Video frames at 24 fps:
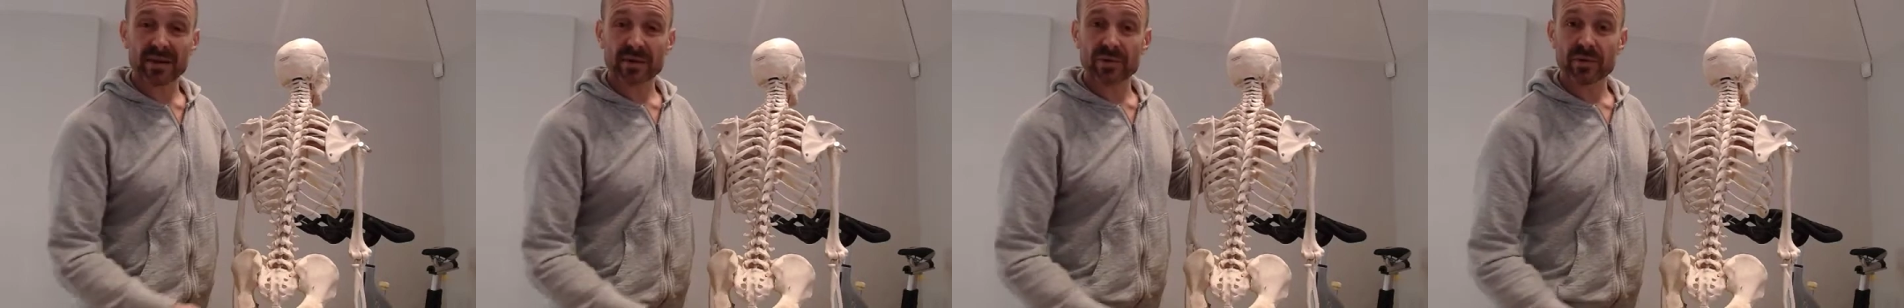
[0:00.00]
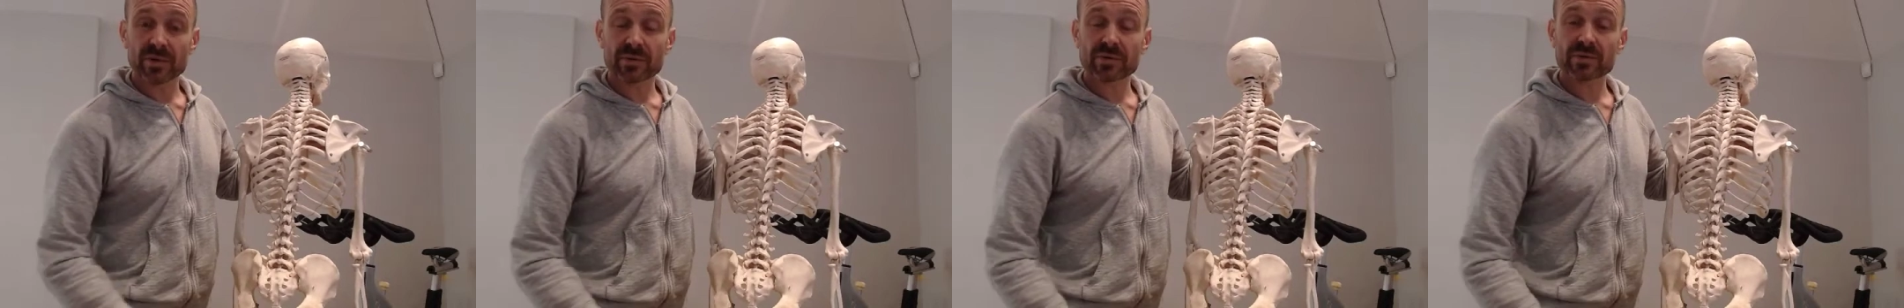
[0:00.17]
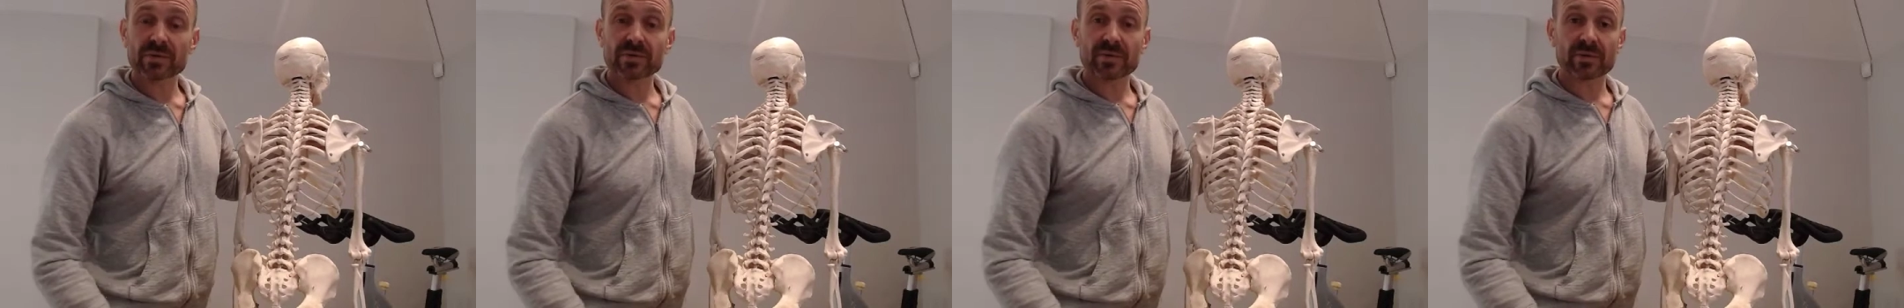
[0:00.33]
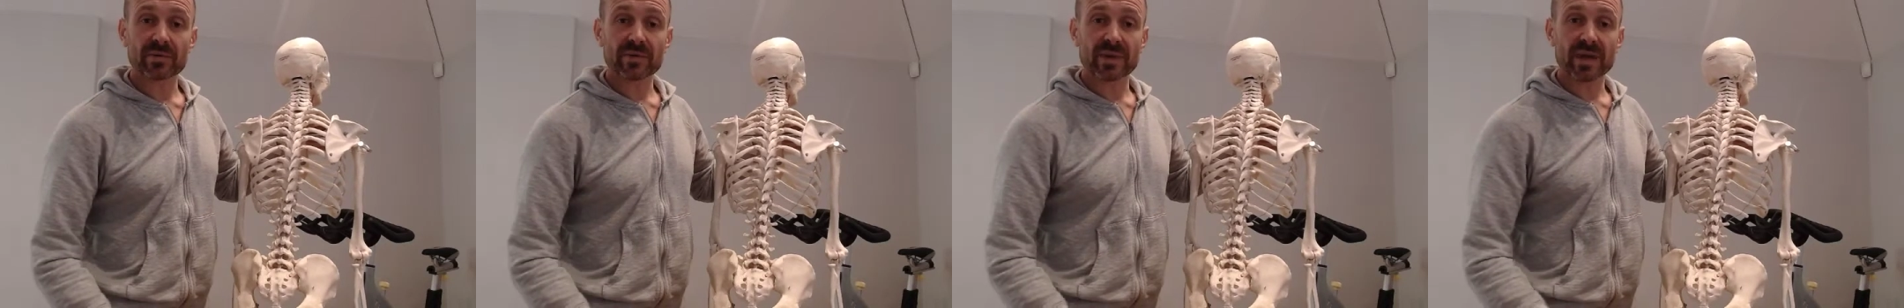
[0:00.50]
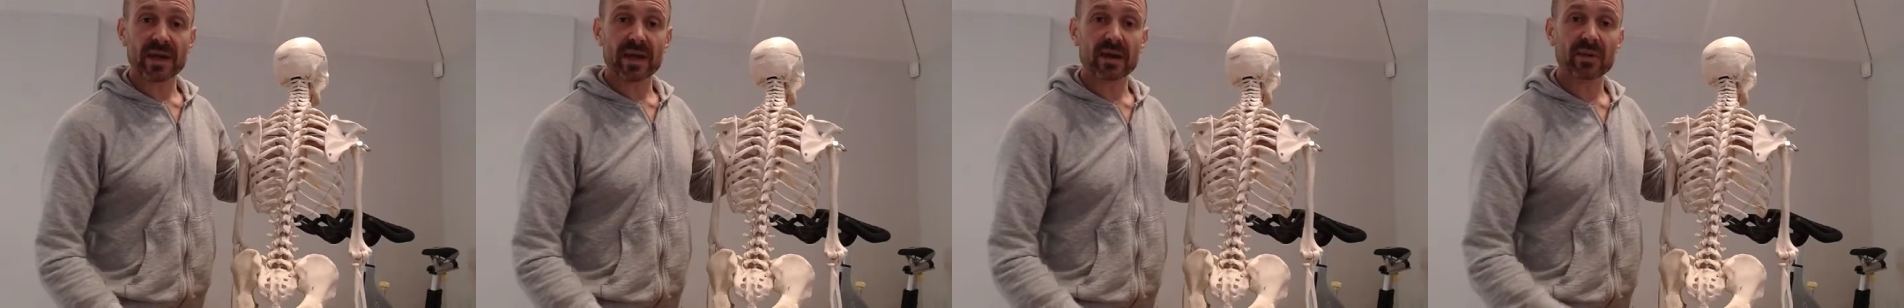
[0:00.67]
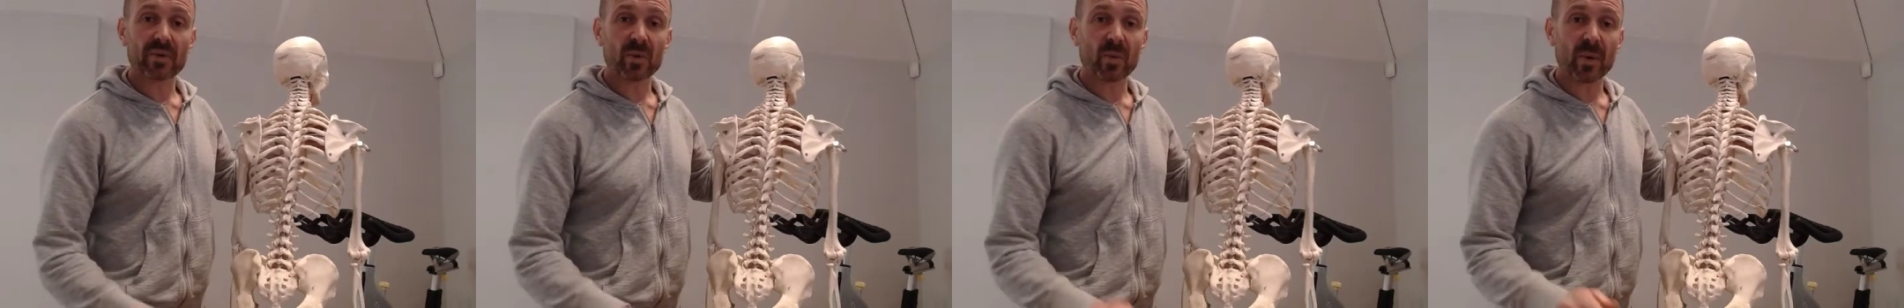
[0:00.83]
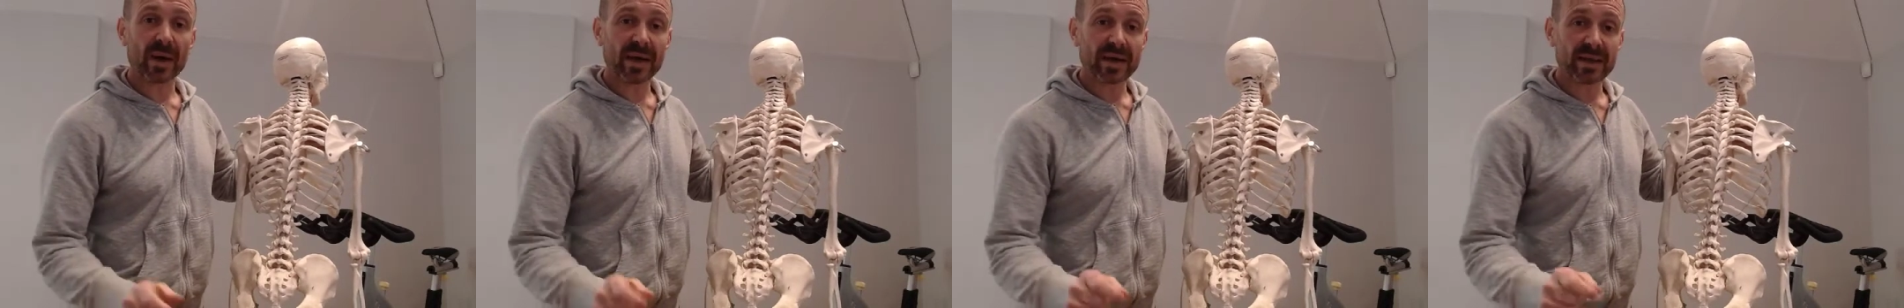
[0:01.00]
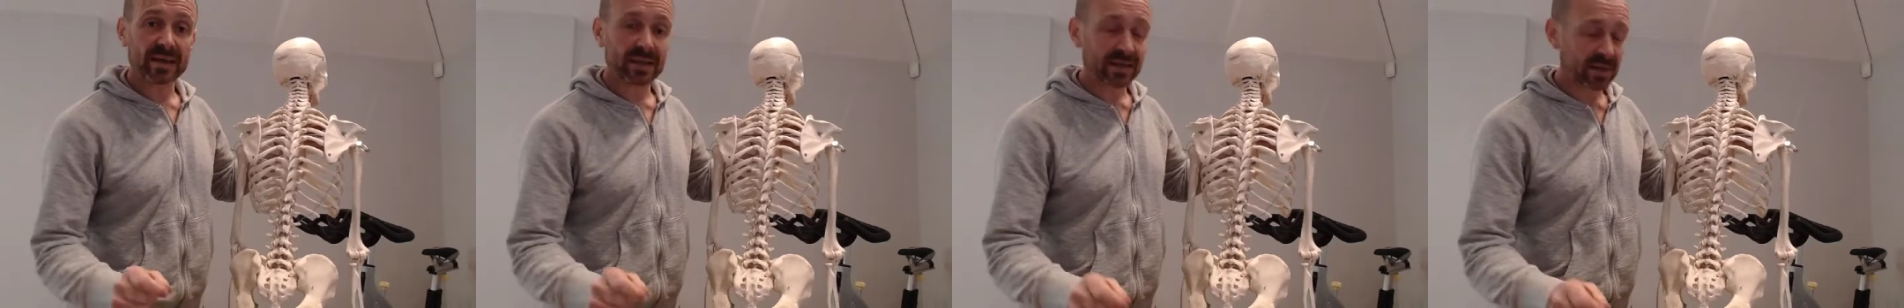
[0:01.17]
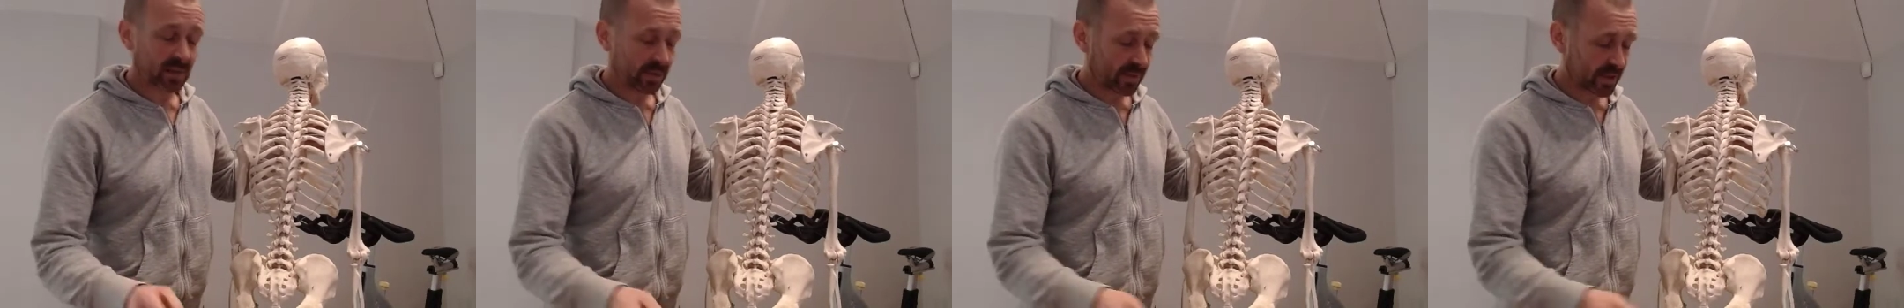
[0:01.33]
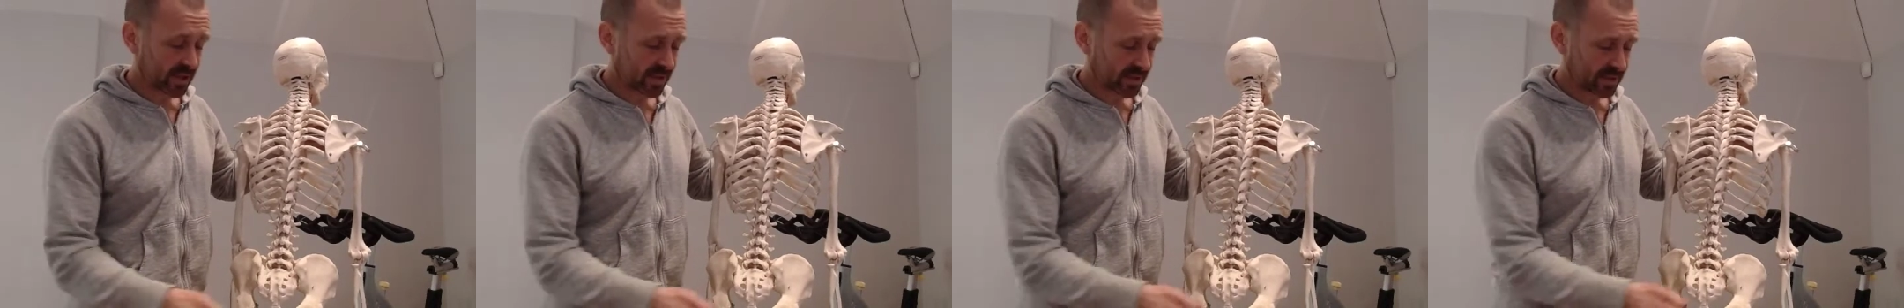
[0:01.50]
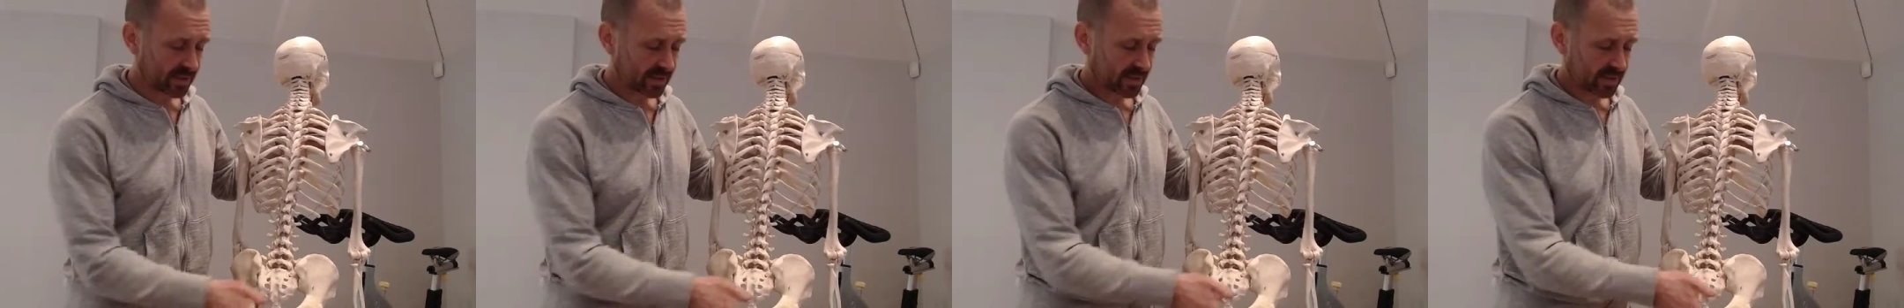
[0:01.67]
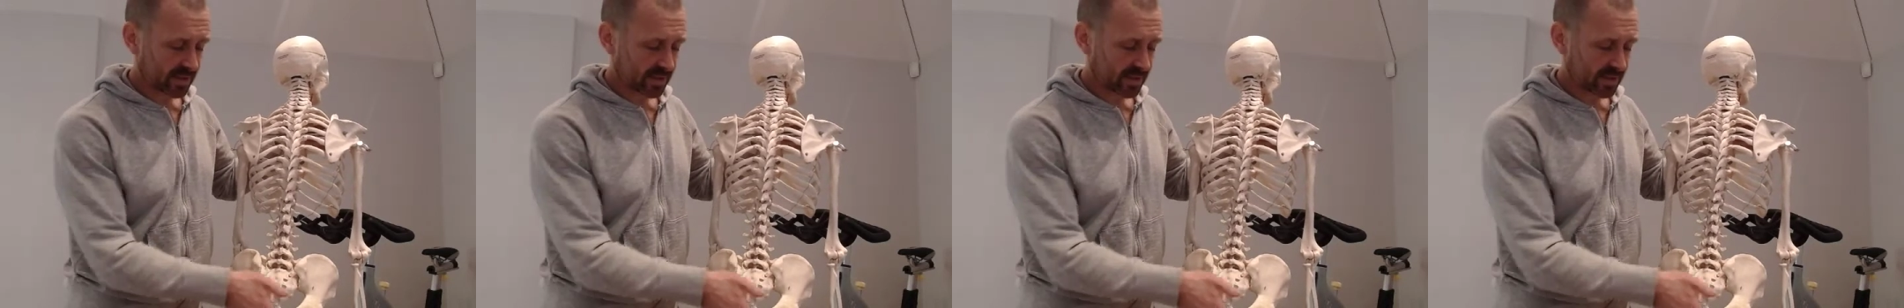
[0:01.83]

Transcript: of neutral or the other way a little bit.